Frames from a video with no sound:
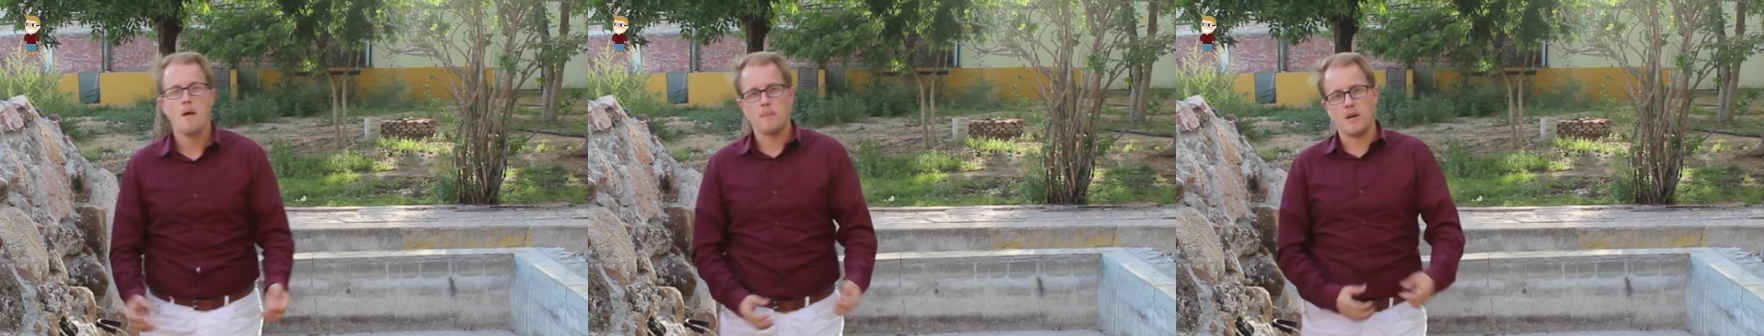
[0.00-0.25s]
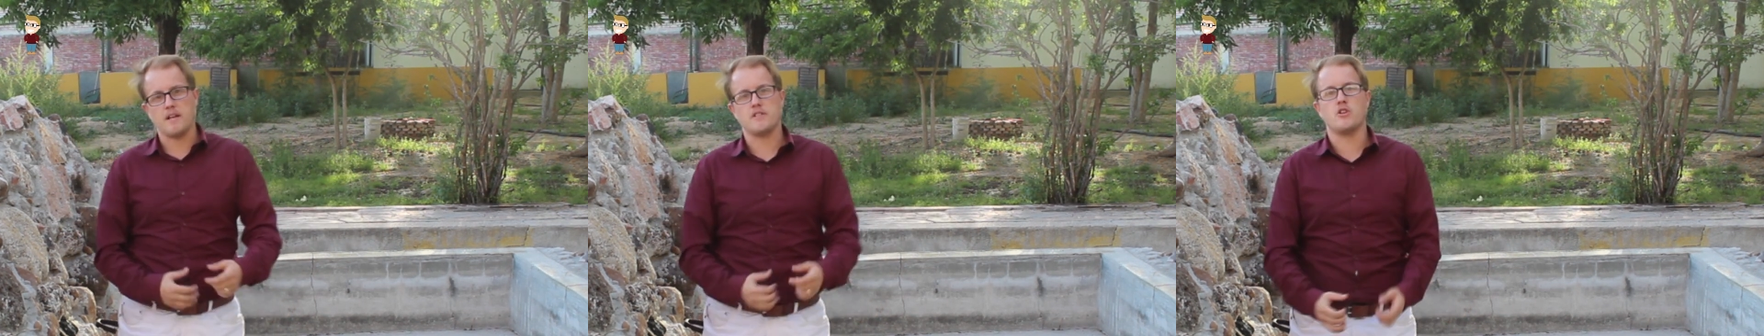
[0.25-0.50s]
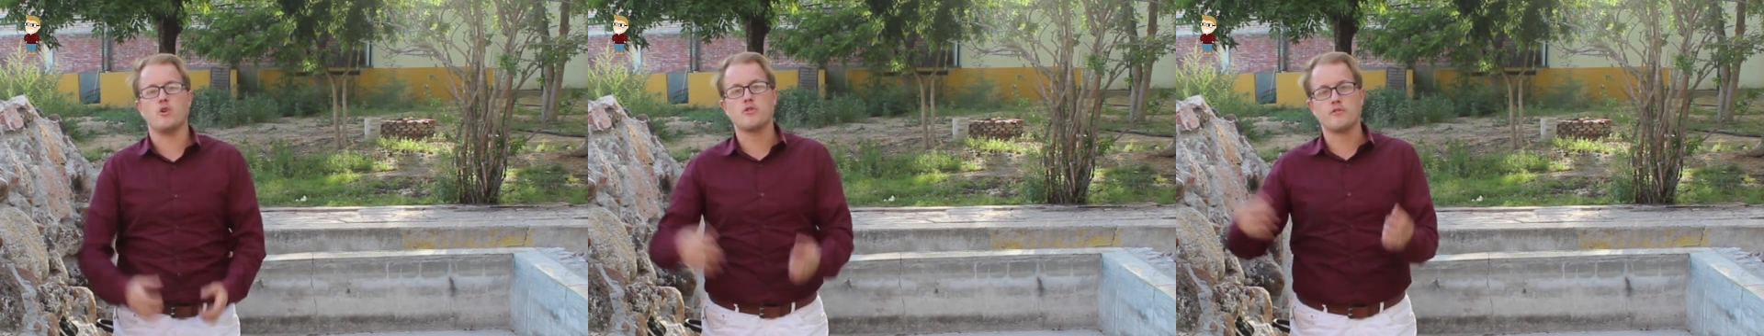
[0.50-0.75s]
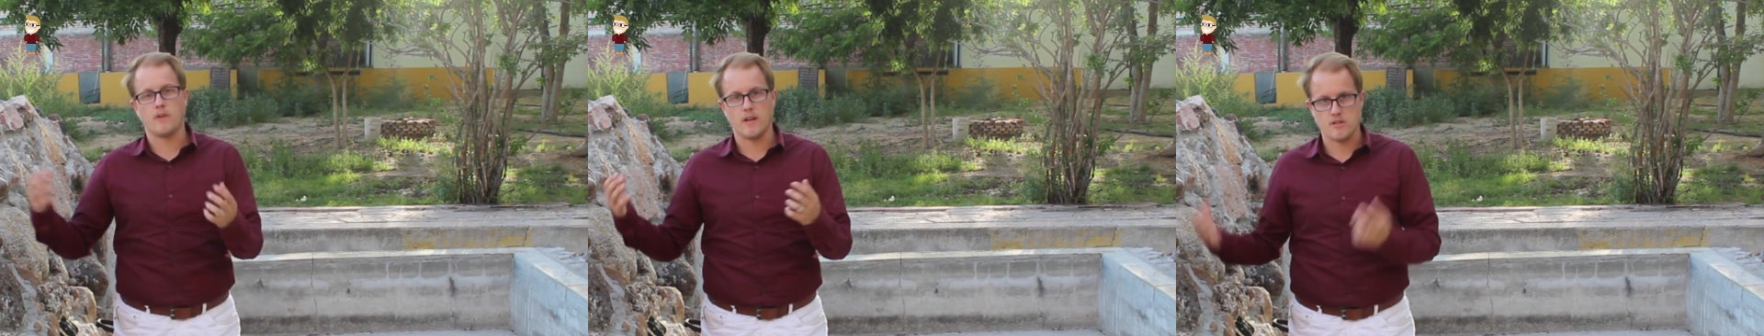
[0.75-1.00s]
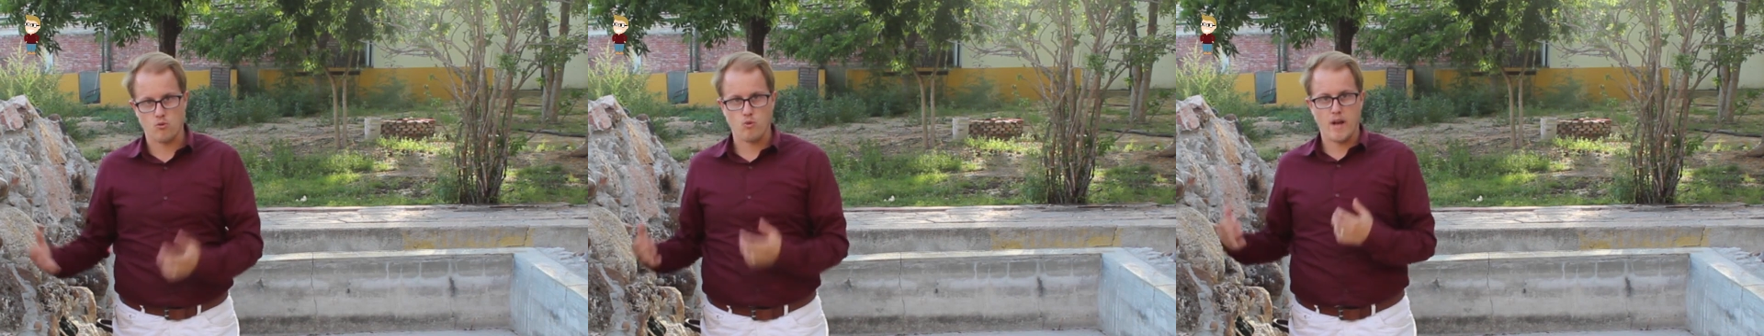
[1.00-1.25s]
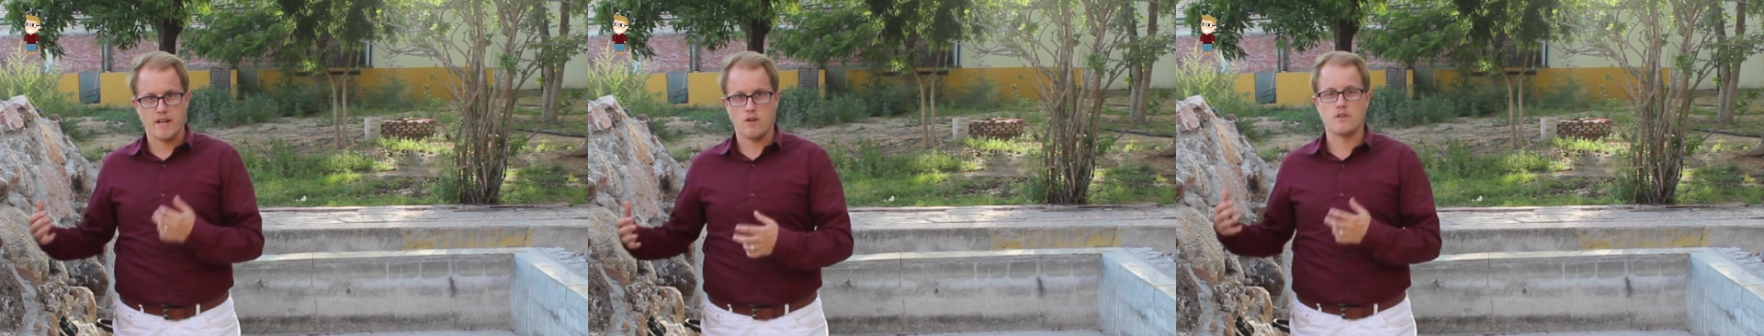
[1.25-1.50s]
but as useful as a
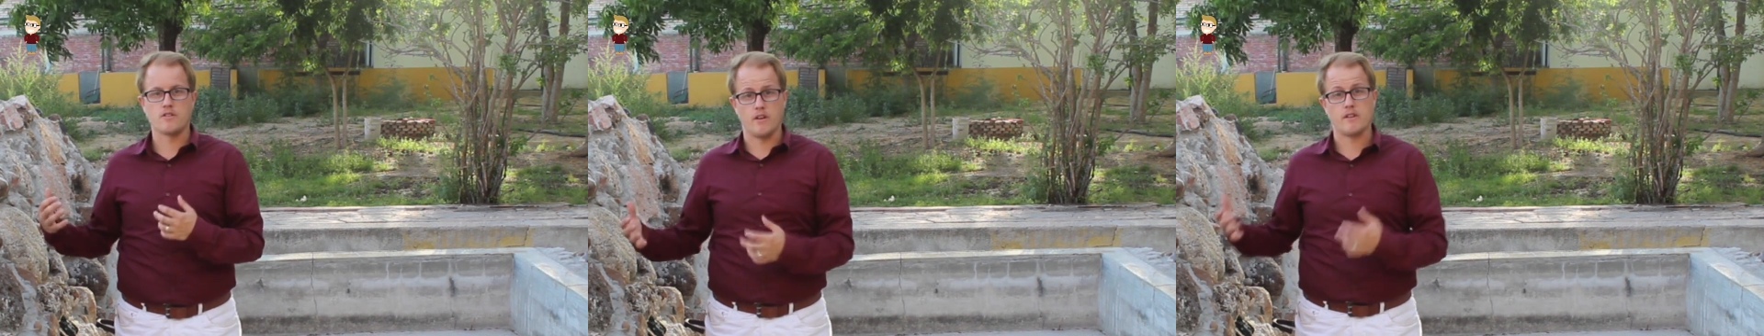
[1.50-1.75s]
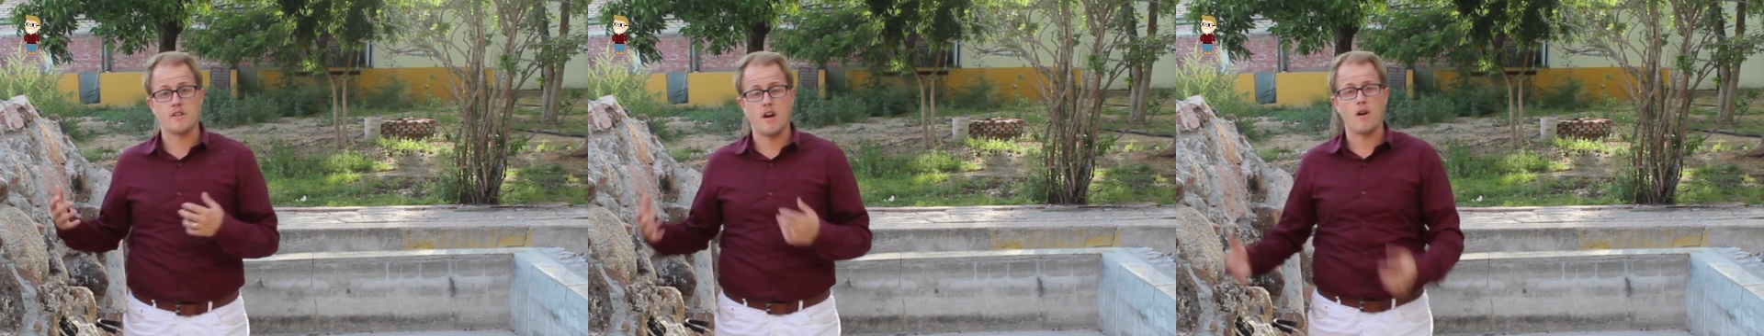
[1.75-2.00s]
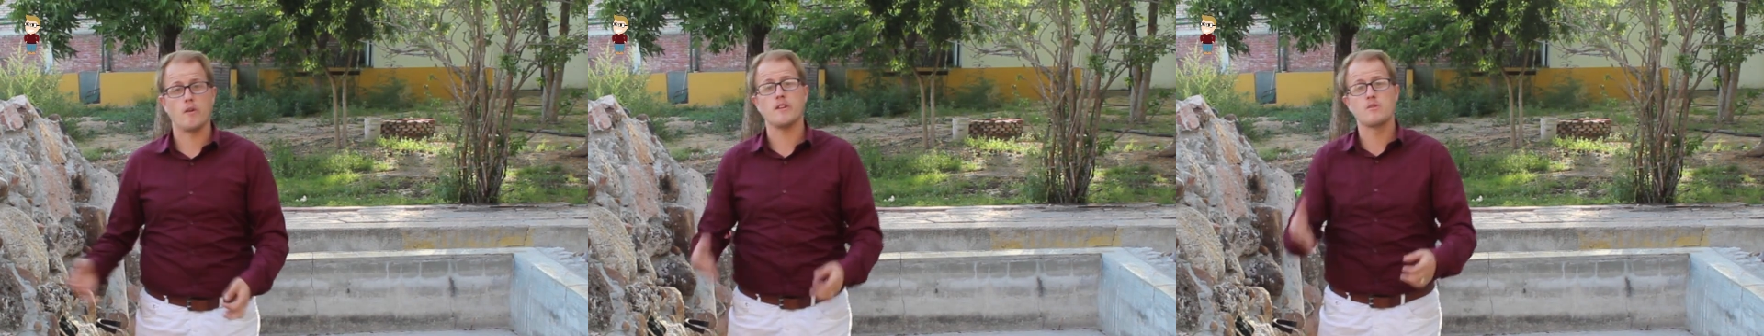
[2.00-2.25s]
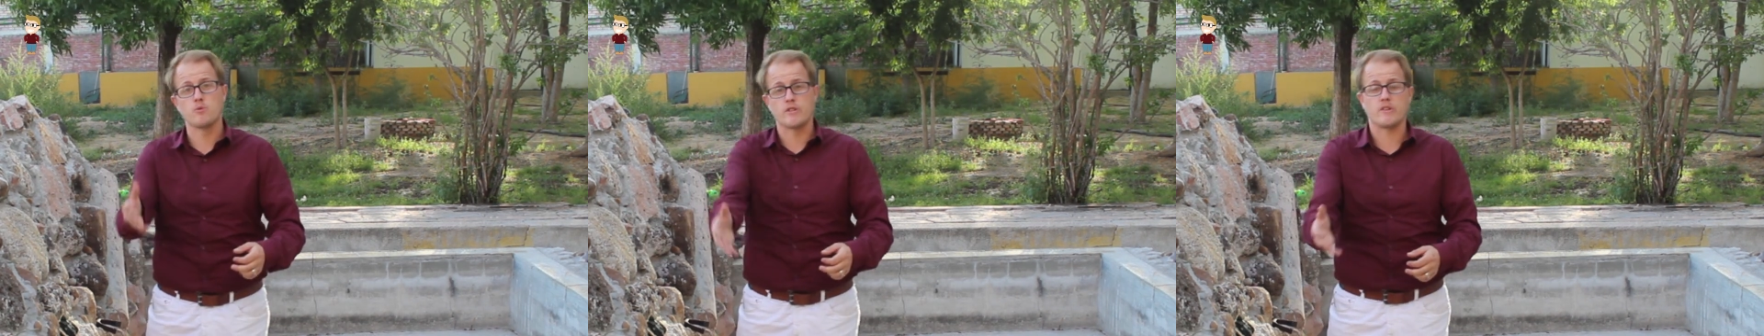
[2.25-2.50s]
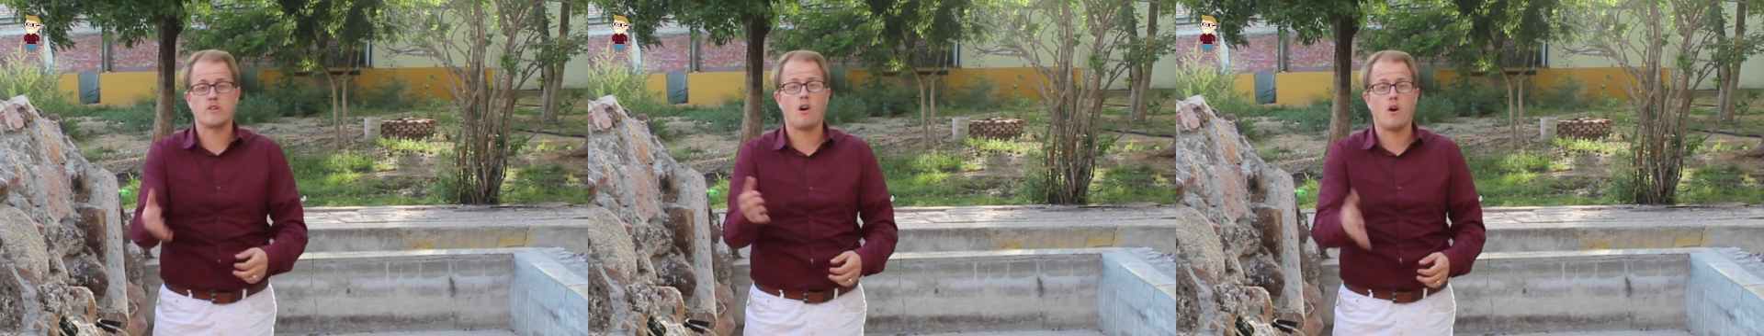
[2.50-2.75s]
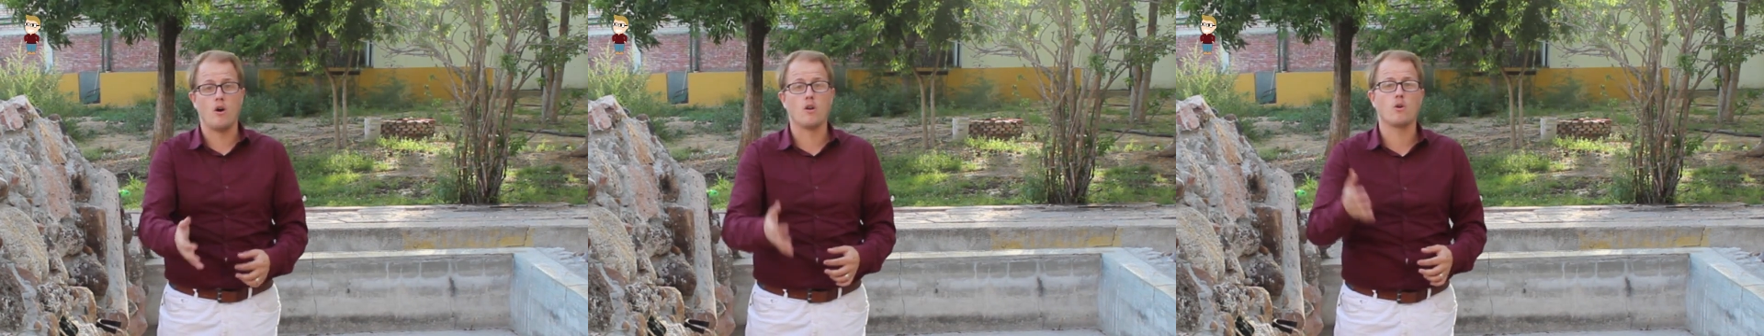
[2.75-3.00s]
regular size car, and this was a
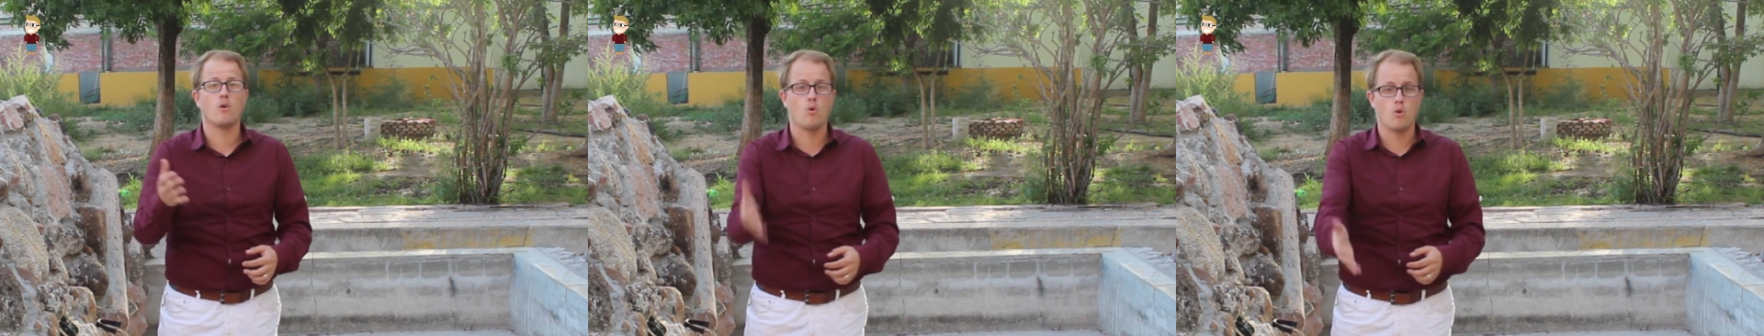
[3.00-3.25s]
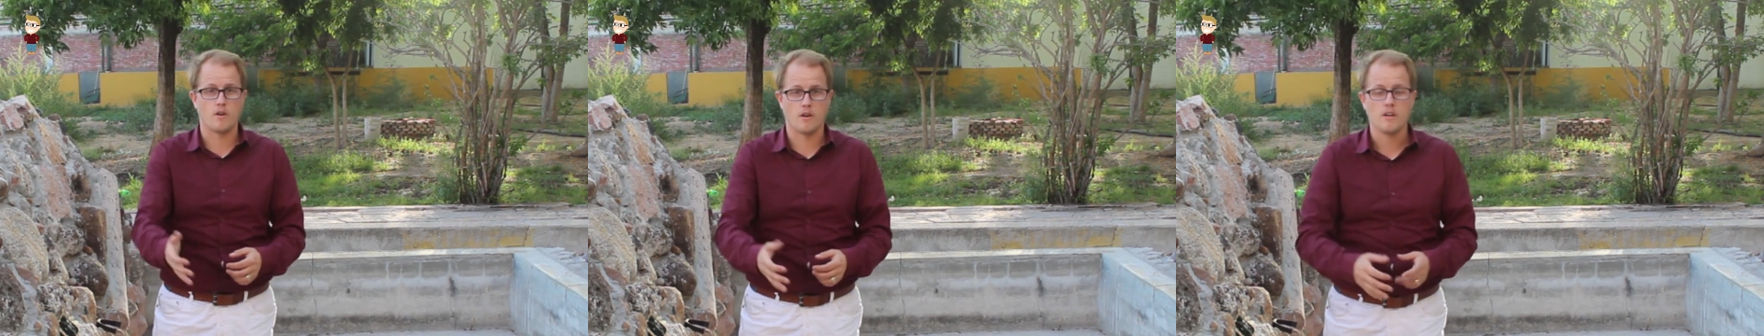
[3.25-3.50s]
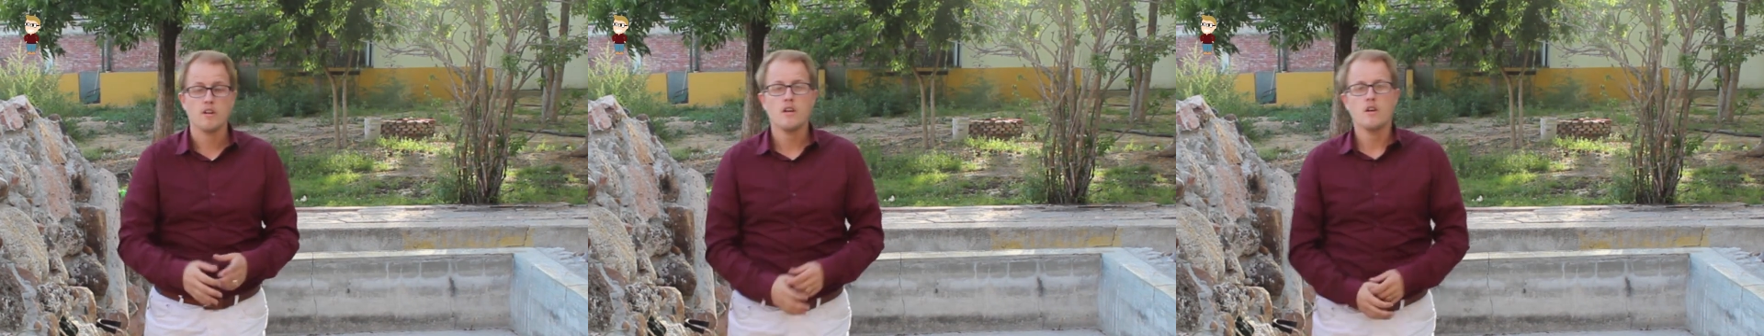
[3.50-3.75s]
tall order.